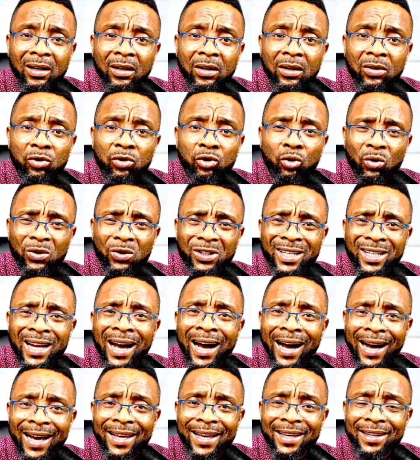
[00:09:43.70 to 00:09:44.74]
to
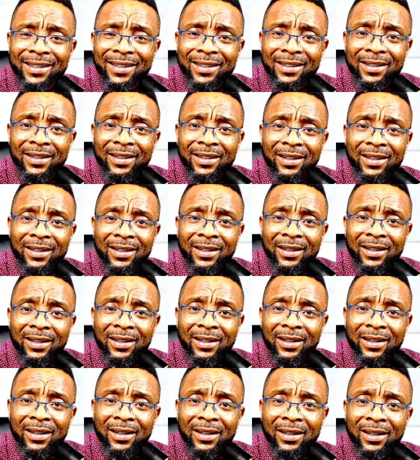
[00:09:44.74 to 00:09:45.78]
die
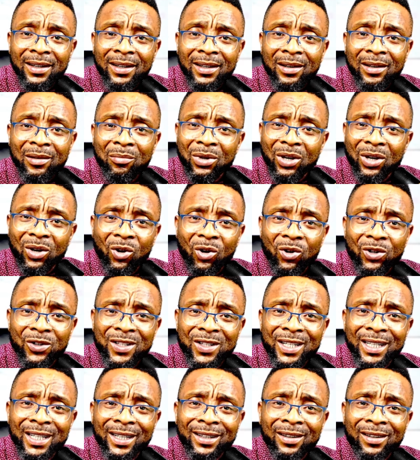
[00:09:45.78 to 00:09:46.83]
because the
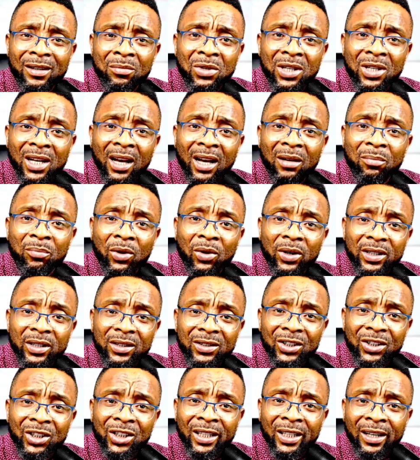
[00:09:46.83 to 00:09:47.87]
criminal
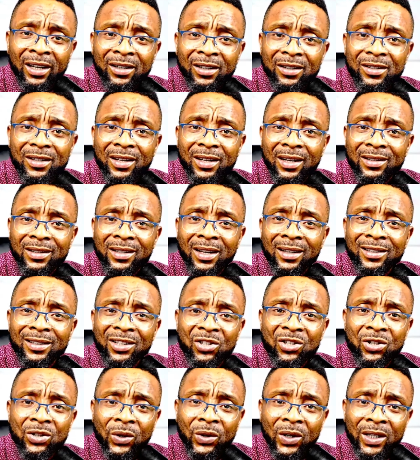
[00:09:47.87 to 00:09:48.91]
politicians that are
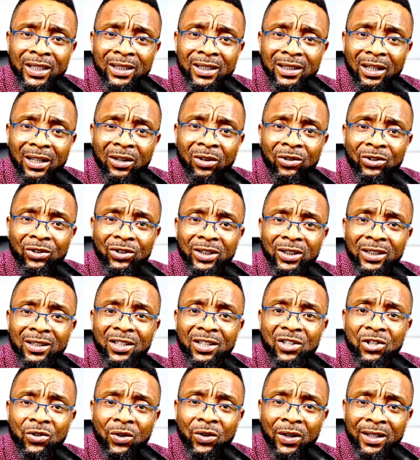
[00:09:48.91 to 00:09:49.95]
destroying the country,
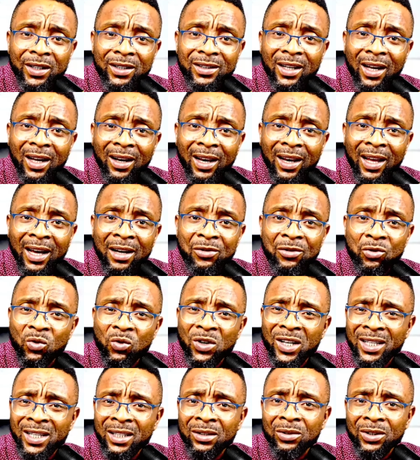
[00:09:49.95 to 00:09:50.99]
destroying their lives, will
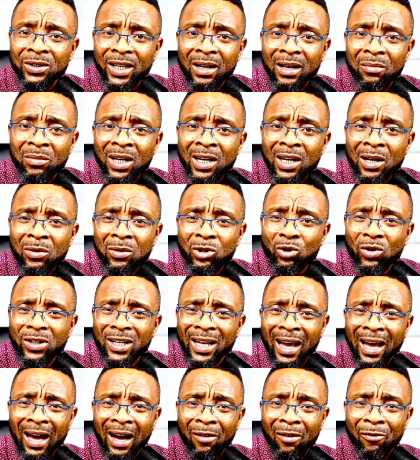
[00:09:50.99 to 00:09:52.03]
kill them. So they
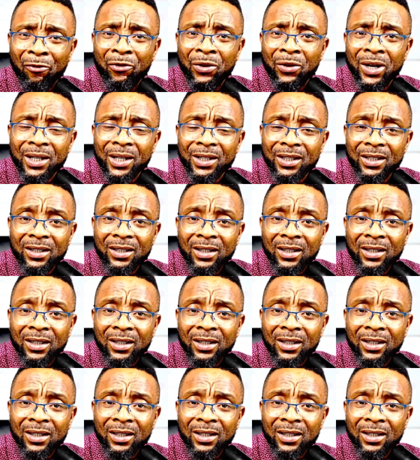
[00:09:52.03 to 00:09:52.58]
are afraid.